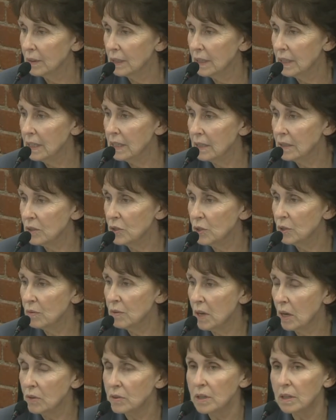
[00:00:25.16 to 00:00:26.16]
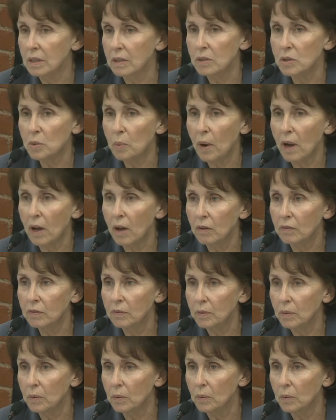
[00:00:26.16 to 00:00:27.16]
In 2012,
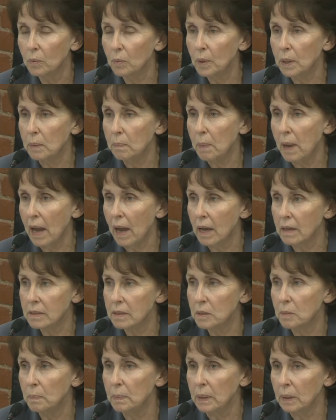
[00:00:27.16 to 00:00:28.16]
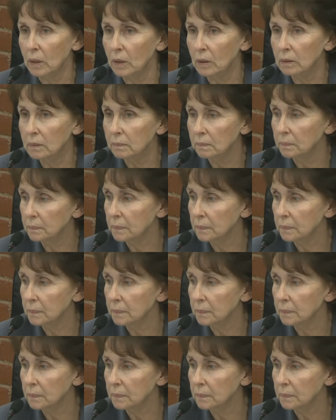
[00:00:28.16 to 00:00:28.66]
we passed a bill